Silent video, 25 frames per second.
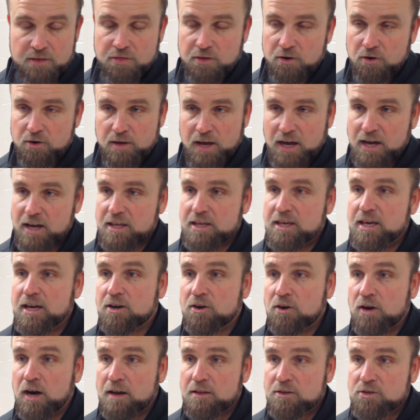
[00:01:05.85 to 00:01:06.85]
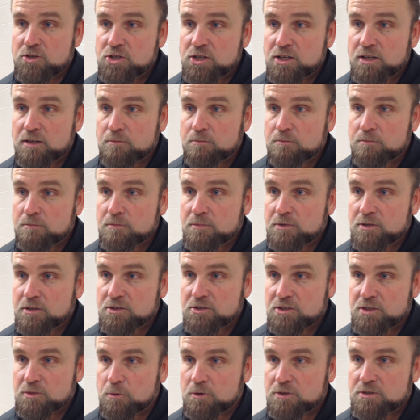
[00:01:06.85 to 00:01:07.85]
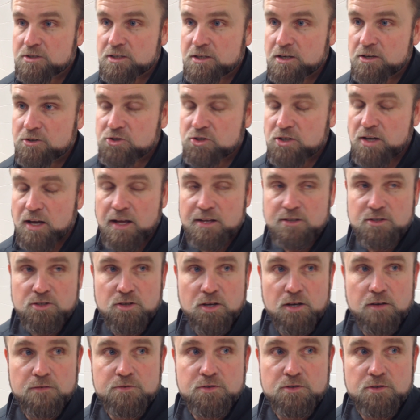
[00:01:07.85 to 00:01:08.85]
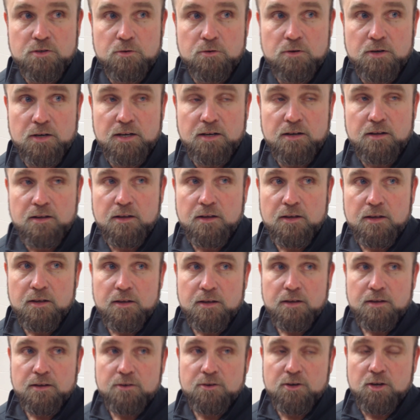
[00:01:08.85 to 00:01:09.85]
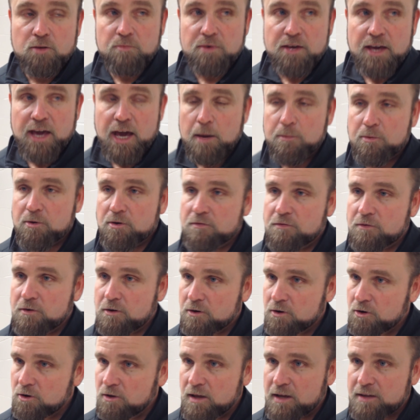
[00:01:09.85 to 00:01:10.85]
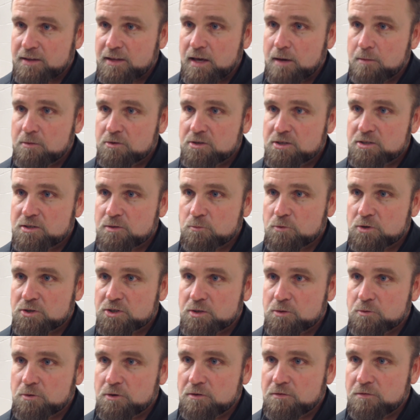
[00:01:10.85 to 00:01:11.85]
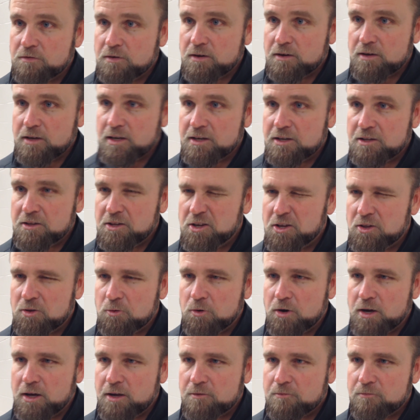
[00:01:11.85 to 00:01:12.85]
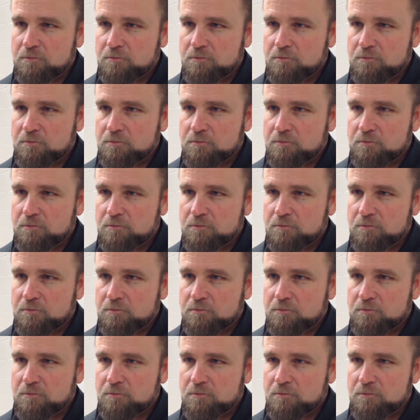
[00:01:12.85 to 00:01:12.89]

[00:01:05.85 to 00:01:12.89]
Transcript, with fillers: Thirty. I got to kick her out of the gym because she wants to get her shots off. So. Uh, couldn't be happier for a girl like that. But just wish it would have uh, ended the other way.